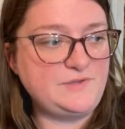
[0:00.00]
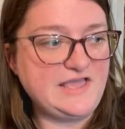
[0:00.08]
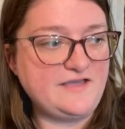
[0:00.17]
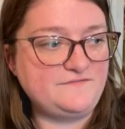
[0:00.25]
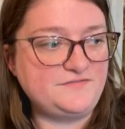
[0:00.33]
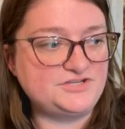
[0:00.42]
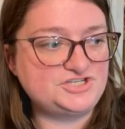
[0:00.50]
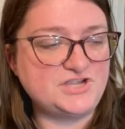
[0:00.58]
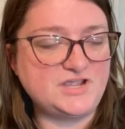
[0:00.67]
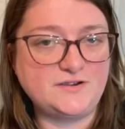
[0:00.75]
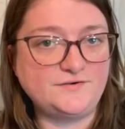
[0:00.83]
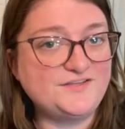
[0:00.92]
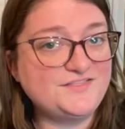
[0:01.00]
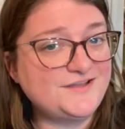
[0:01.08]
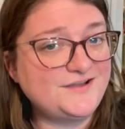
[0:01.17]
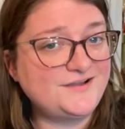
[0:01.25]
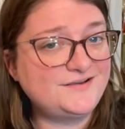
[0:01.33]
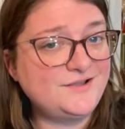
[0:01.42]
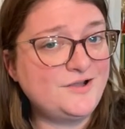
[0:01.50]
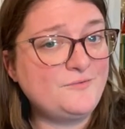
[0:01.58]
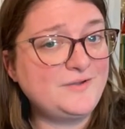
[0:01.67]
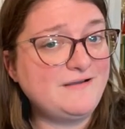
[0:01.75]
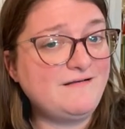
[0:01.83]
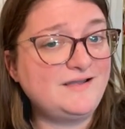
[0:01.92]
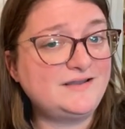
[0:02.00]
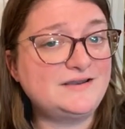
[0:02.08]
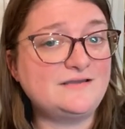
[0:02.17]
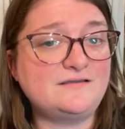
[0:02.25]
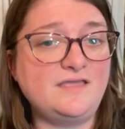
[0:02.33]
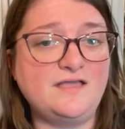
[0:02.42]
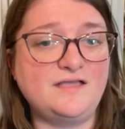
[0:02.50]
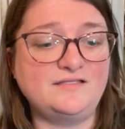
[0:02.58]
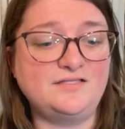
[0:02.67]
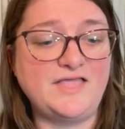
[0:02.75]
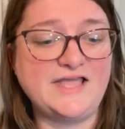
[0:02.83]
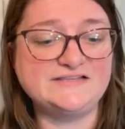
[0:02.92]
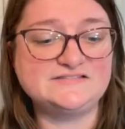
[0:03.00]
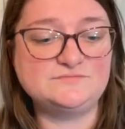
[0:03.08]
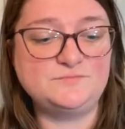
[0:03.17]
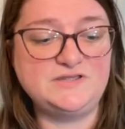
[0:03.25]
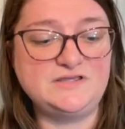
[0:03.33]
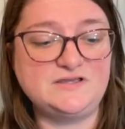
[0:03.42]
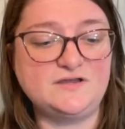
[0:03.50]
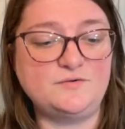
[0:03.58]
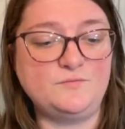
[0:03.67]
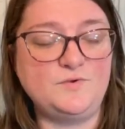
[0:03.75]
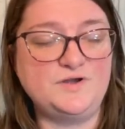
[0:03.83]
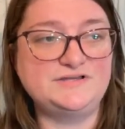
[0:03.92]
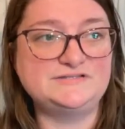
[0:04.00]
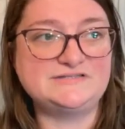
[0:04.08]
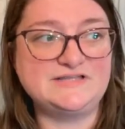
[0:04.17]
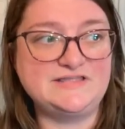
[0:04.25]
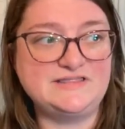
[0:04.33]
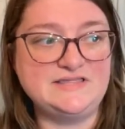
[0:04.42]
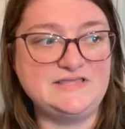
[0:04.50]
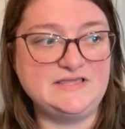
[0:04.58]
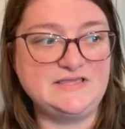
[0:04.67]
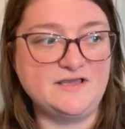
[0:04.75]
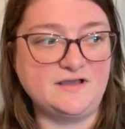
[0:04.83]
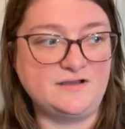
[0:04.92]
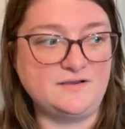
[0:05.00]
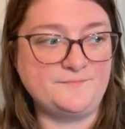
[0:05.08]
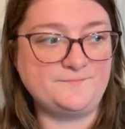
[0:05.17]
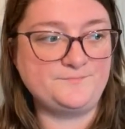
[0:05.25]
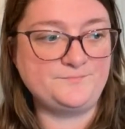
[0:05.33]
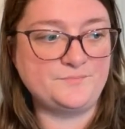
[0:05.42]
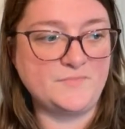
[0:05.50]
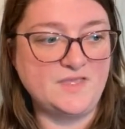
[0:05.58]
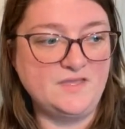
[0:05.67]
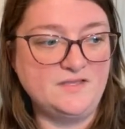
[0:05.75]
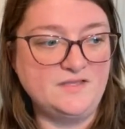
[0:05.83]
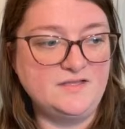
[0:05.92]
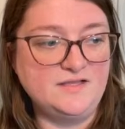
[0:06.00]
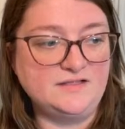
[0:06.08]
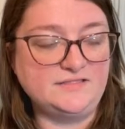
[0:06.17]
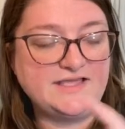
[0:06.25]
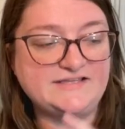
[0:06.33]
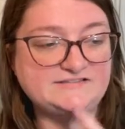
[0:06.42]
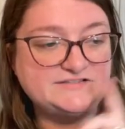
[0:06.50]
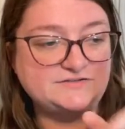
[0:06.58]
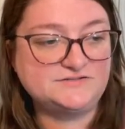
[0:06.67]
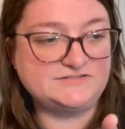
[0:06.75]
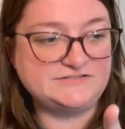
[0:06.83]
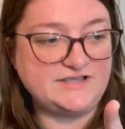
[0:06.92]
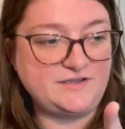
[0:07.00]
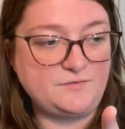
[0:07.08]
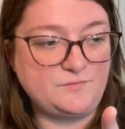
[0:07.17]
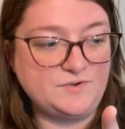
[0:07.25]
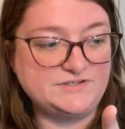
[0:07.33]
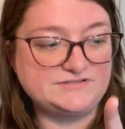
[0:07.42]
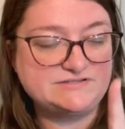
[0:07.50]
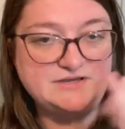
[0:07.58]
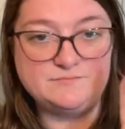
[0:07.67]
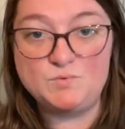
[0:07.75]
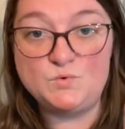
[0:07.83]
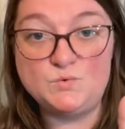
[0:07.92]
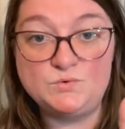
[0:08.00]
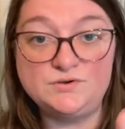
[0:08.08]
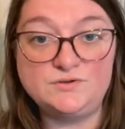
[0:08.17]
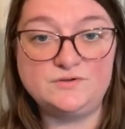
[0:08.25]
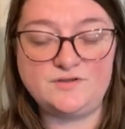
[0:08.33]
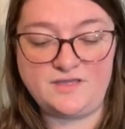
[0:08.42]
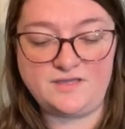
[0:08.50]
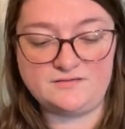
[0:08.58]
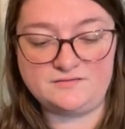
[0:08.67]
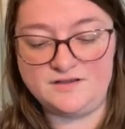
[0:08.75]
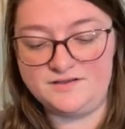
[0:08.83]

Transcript: we have the Shakerathon going on, and last week was the last Thursday was the moon and